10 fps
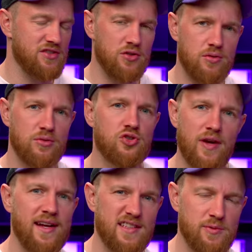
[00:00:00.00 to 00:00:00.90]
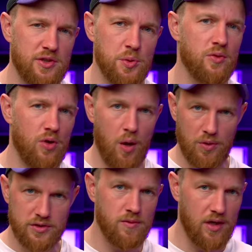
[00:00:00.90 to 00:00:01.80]
to all the trainings that we do with all our
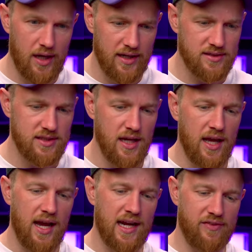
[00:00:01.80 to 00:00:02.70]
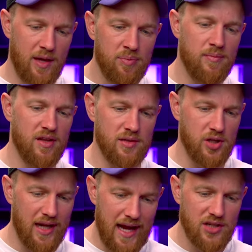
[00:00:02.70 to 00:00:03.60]
one-to-one clients, and if you implement them,
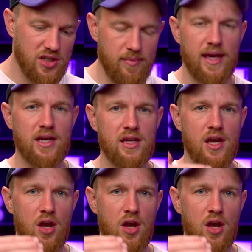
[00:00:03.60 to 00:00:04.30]
you can actually make.